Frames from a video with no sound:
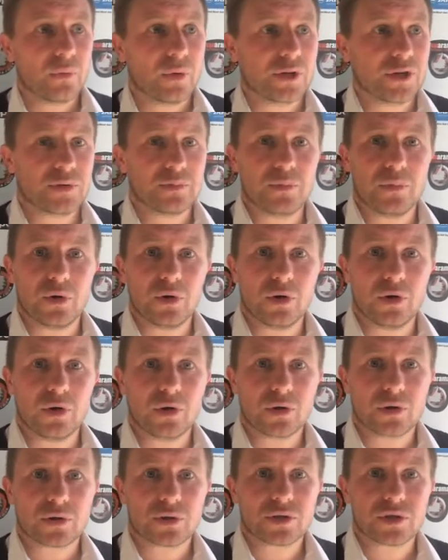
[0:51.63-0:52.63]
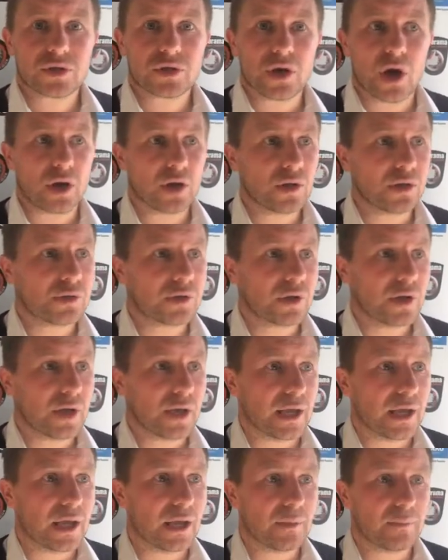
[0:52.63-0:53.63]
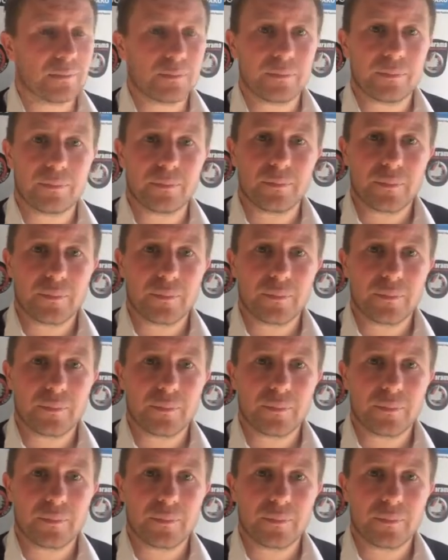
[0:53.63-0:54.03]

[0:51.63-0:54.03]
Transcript: which is more solid. Um,